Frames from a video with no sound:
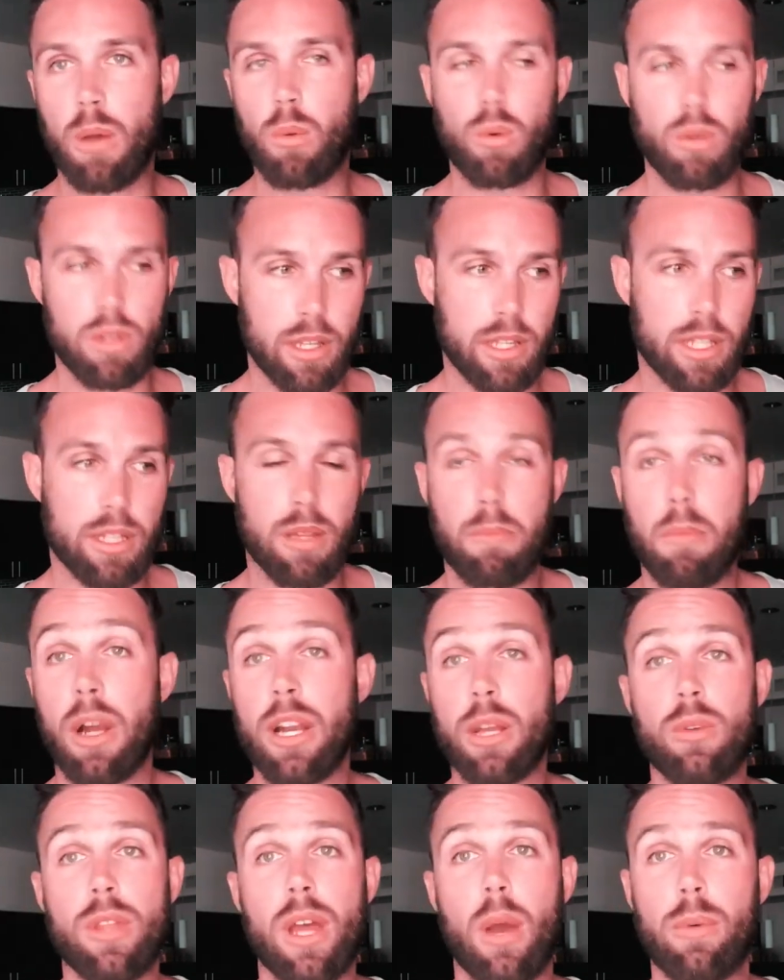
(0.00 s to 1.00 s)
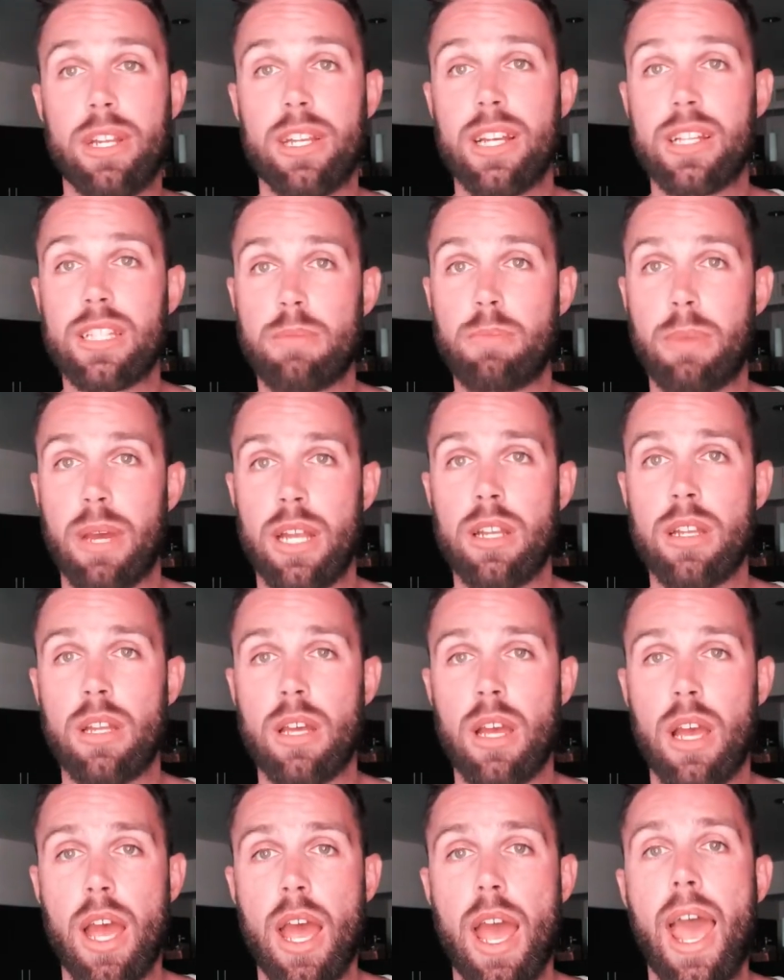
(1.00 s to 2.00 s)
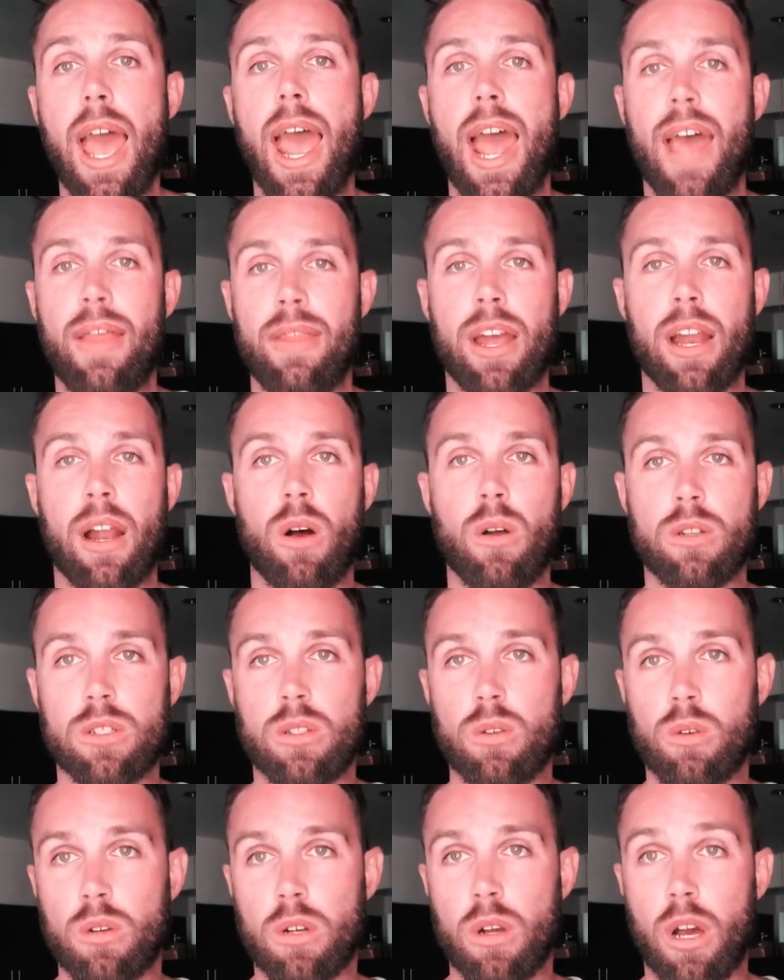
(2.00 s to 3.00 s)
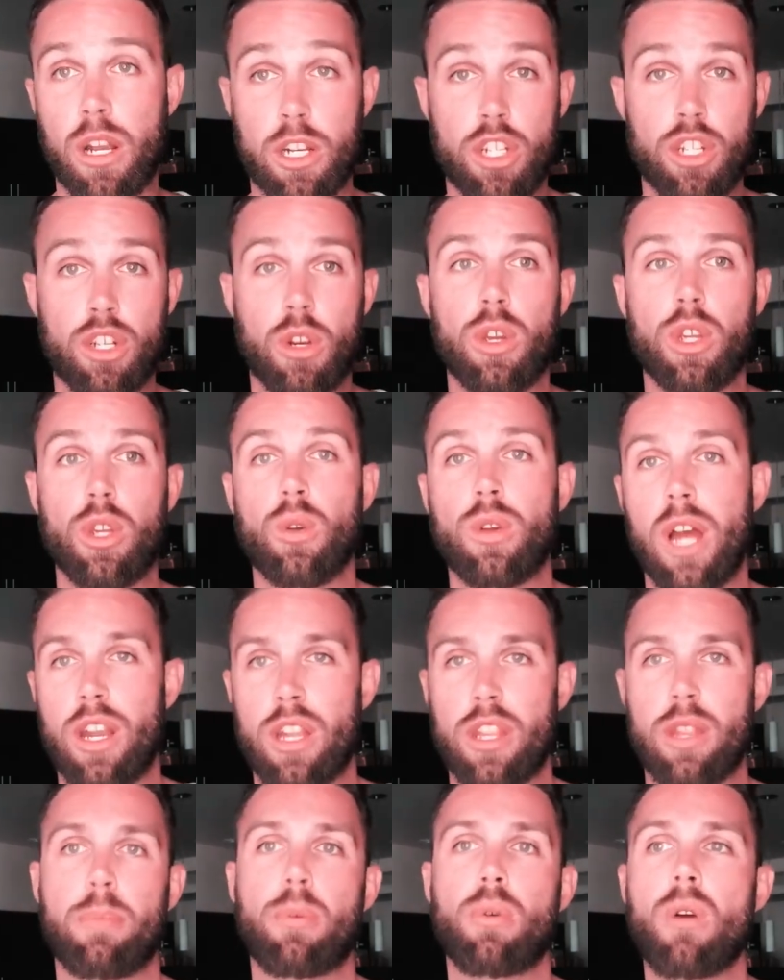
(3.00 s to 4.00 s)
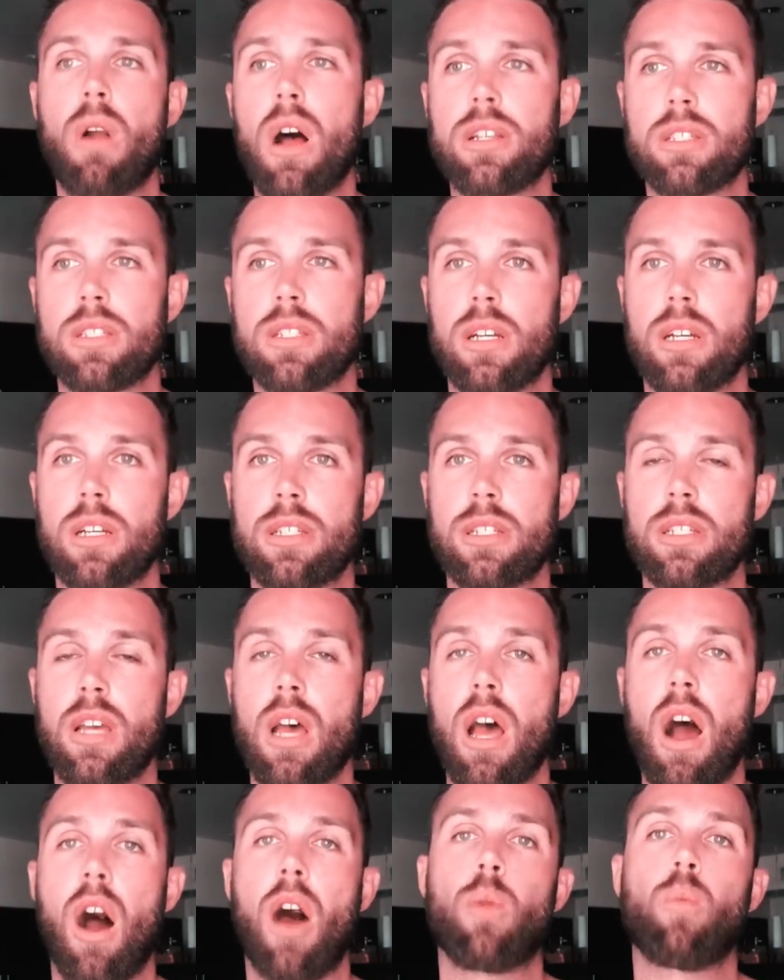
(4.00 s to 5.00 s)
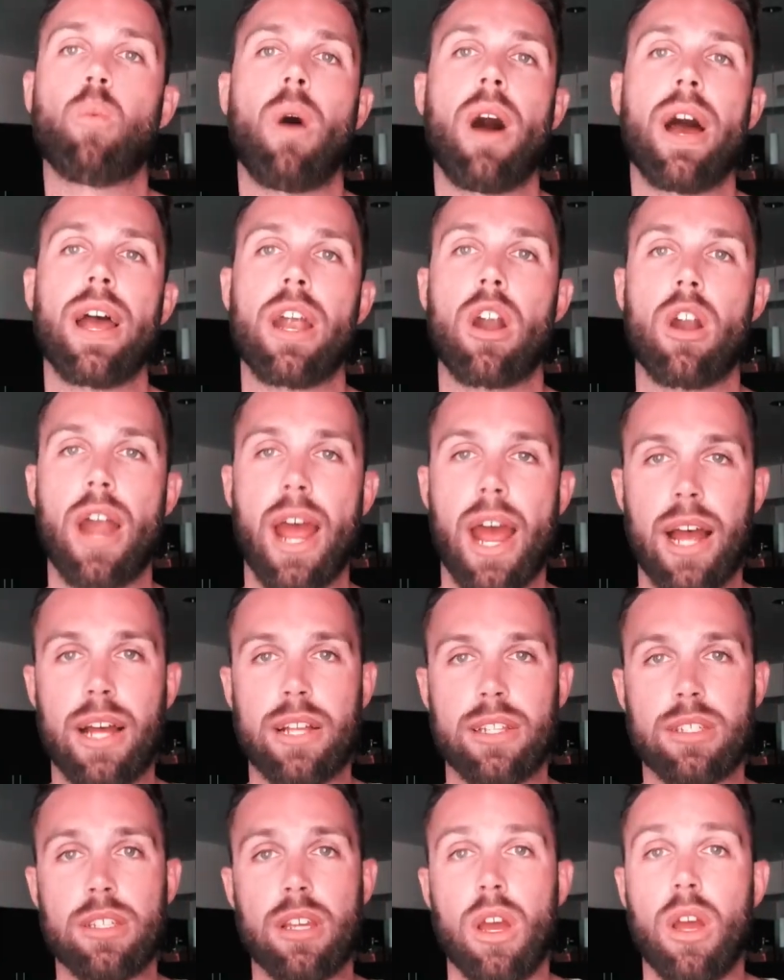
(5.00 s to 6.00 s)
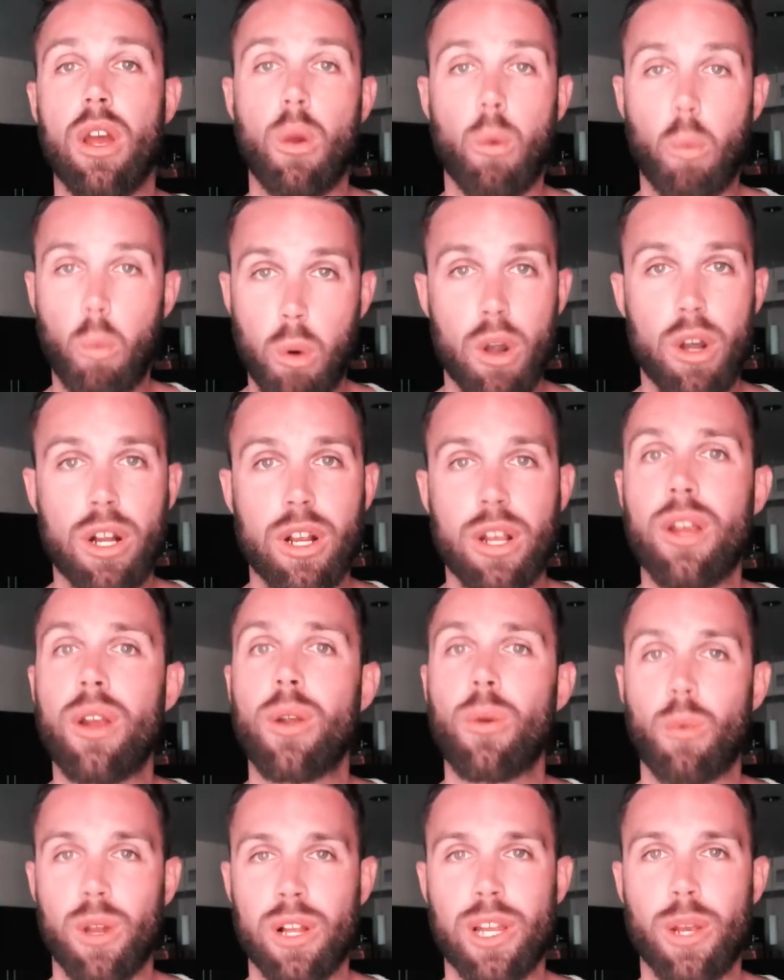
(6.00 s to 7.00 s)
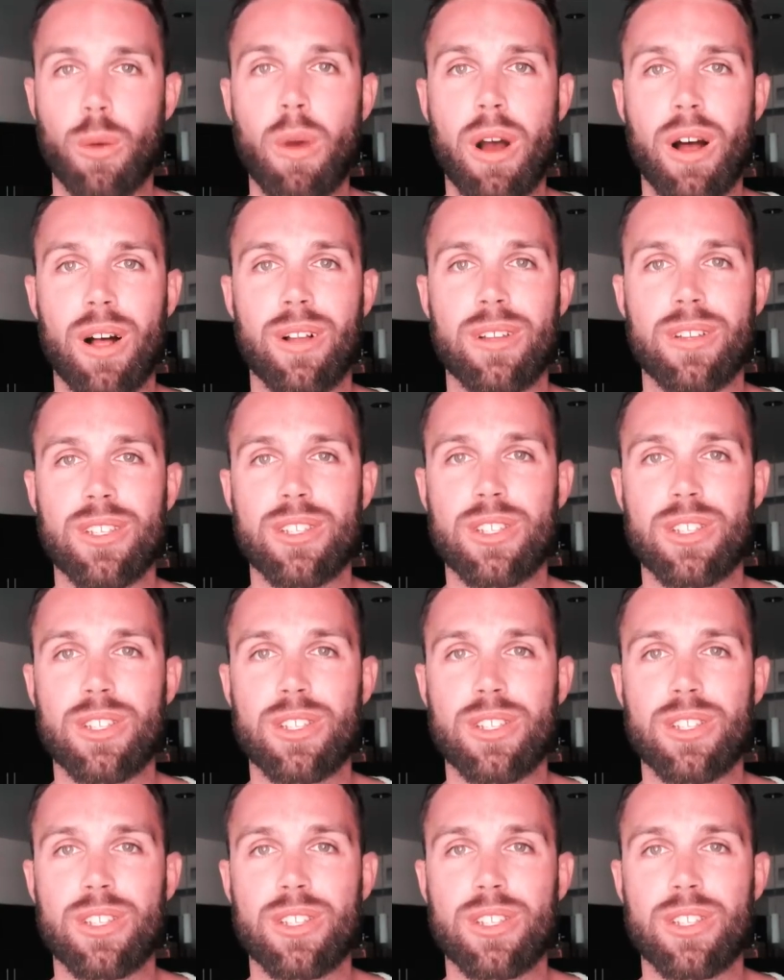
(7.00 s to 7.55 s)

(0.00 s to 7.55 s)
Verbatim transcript: like the money that we did spend, and then I also wanna show you kind of the process on why our ads work really well.